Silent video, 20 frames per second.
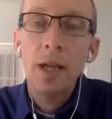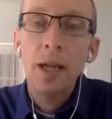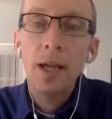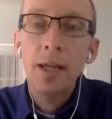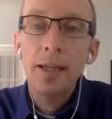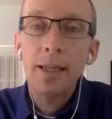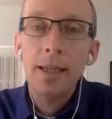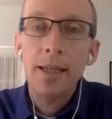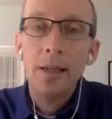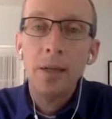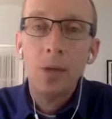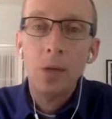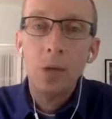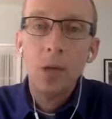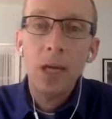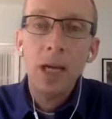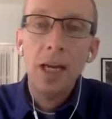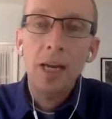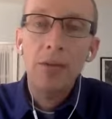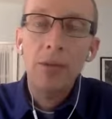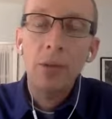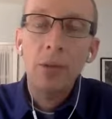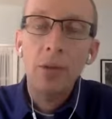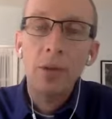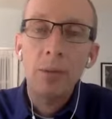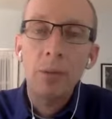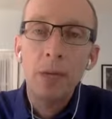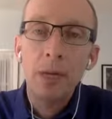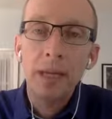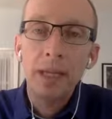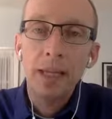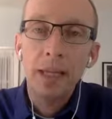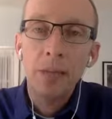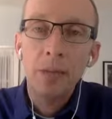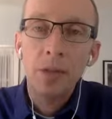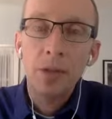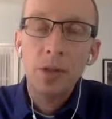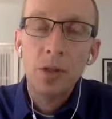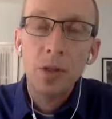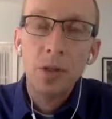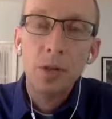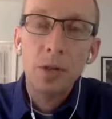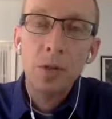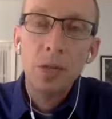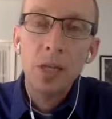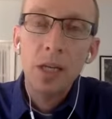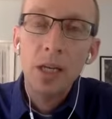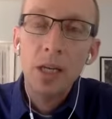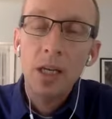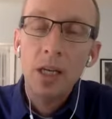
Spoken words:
and another Live with Mike episode,